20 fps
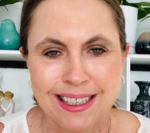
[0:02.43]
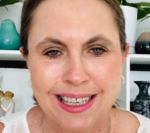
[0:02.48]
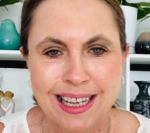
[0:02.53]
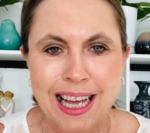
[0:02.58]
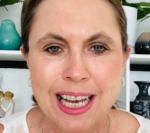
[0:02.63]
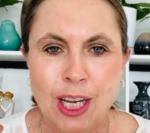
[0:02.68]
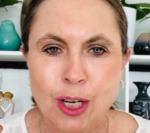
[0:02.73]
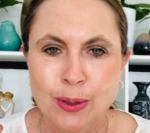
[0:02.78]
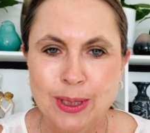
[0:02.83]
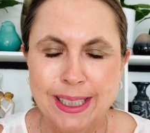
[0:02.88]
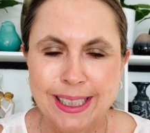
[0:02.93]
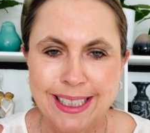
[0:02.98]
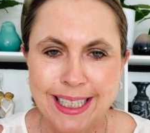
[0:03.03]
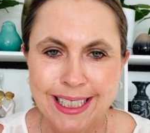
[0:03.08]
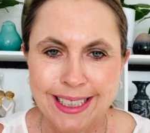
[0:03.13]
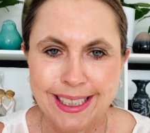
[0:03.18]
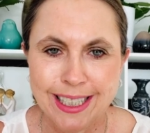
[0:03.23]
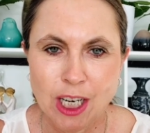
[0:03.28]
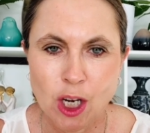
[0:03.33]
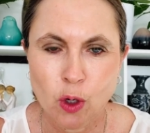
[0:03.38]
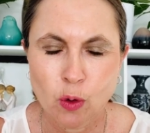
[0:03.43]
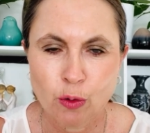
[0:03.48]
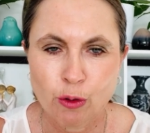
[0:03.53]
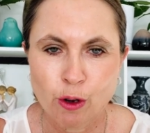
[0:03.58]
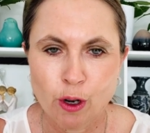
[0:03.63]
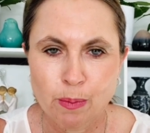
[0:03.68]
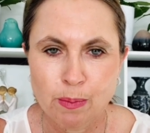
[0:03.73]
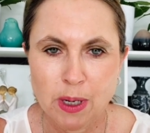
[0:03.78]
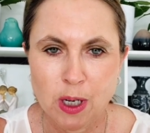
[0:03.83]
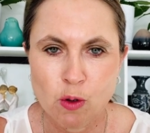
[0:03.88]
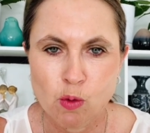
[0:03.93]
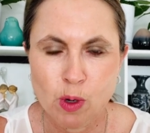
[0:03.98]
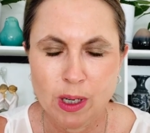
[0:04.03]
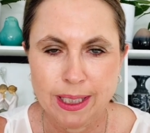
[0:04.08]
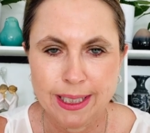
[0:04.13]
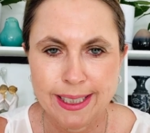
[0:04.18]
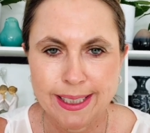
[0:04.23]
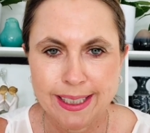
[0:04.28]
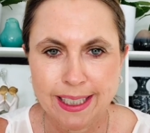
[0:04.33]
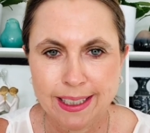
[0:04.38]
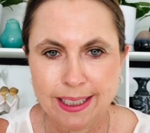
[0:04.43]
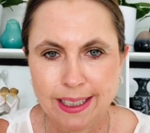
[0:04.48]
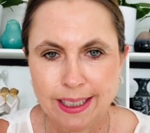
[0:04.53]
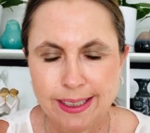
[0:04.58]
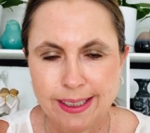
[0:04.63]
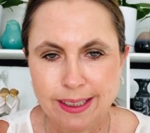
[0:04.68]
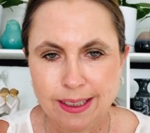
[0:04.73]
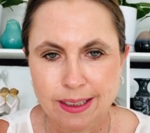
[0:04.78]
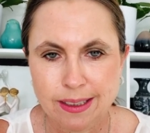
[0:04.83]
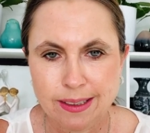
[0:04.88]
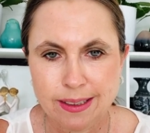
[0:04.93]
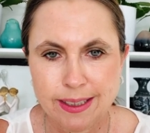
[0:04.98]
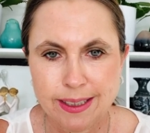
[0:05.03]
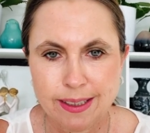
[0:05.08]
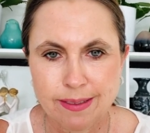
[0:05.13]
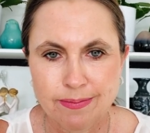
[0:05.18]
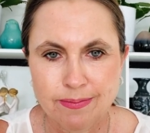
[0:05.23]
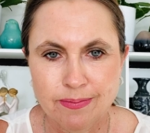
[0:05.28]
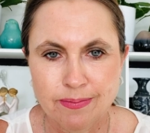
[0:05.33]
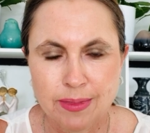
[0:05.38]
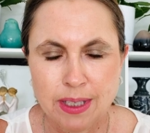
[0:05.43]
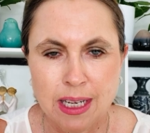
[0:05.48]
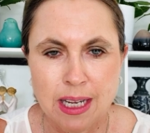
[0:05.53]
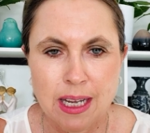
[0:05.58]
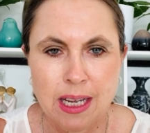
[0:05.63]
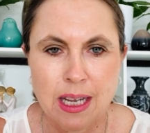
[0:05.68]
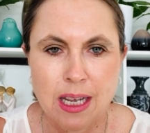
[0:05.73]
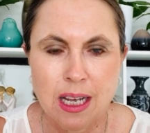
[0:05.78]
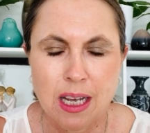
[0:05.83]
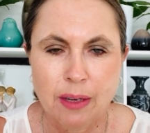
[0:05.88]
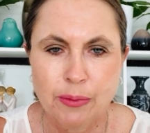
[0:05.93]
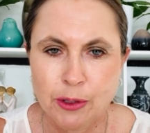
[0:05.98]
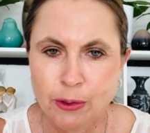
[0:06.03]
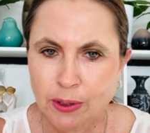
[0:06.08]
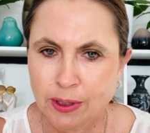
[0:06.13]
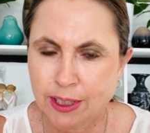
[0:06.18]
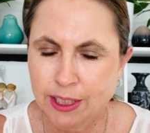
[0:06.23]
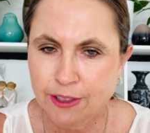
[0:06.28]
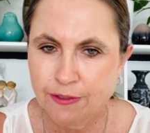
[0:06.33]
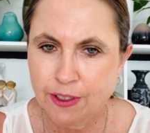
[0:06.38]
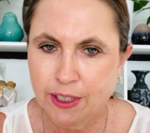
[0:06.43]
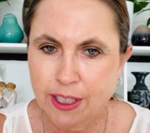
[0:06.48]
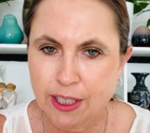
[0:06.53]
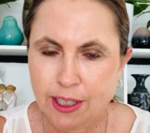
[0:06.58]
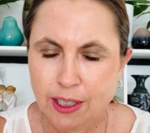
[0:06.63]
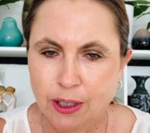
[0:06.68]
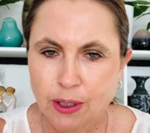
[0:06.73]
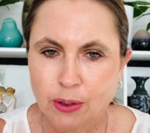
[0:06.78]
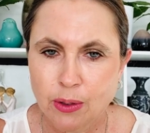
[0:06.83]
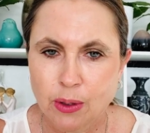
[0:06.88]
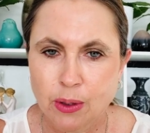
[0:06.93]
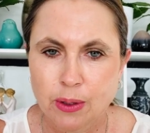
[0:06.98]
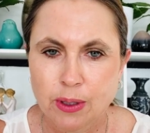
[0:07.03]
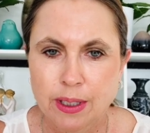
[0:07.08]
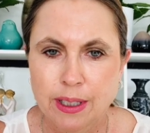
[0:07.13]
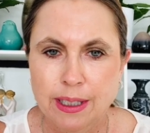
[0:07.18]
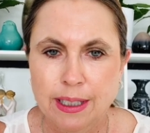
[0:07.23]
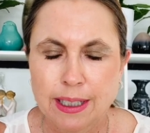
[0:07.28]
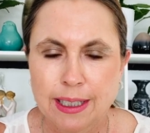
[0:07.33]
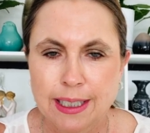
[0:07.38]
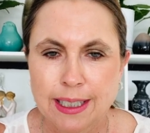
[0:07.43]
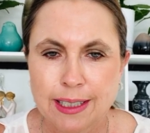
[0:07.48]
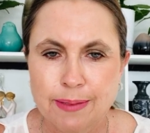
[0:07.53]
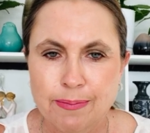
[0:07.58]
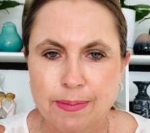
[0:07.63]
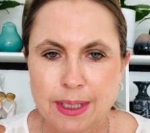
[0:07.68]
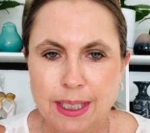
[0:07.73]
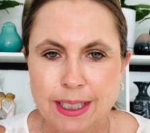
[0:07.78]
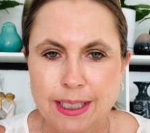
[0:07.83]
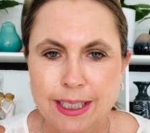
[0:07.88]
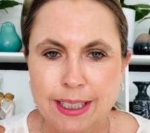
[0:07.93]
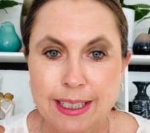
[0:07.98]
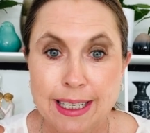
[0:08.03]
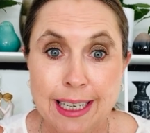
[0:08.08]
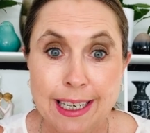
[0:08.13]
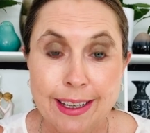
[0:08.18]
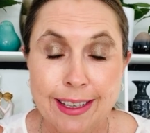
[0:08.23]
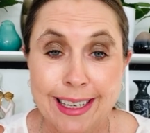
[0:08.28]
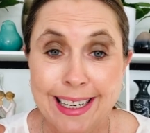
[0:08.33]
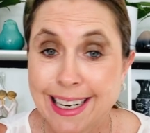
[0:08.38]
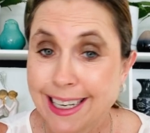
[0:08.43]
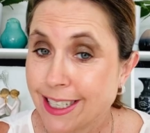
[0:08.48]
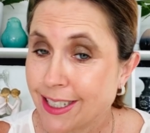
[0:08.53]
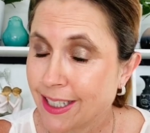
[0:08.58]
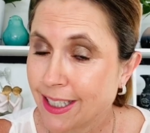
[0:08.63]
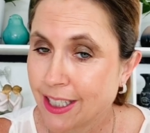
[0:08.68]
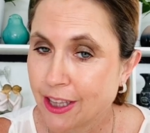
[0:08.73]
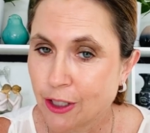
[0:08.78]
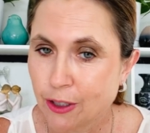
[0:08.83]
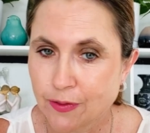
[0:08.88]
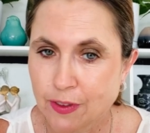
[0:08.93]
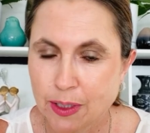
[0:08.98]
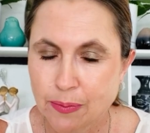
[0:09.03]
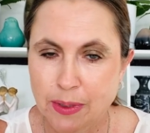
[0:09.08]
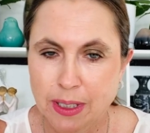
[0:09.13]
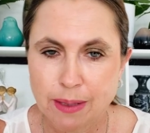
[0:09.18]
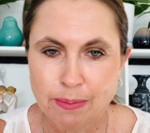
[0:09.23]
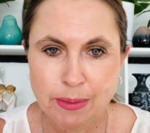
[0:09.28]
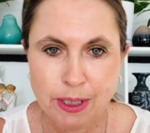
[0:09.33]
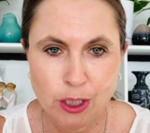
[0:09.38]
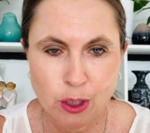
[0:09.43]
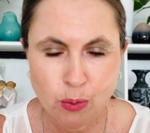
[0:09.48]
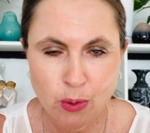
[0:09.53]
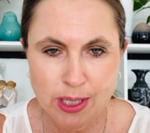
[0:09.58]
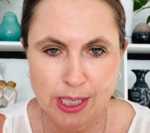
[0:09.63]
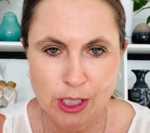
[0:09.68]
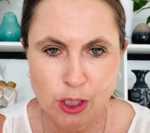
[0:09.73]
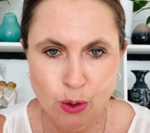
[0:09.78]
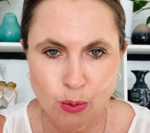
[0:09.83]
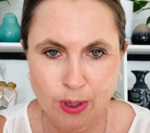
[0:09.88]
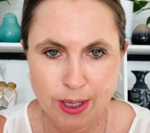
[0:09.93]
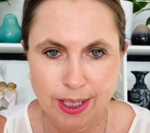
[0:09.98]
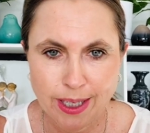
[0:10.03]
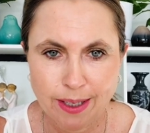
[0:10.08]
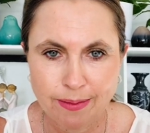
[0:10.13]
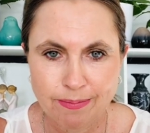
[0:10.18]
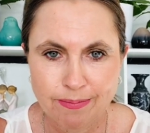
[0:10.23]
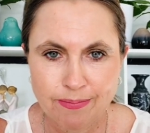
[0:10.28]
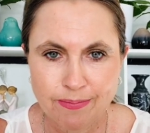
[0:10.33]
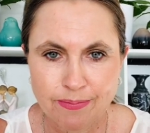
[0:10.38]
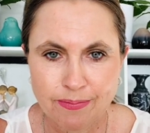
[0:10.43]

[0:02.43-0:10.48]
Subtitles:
Hello, it's Stacey Holt from Real Estate Excellence. I'm doing this video on today, the 18th of September 2020.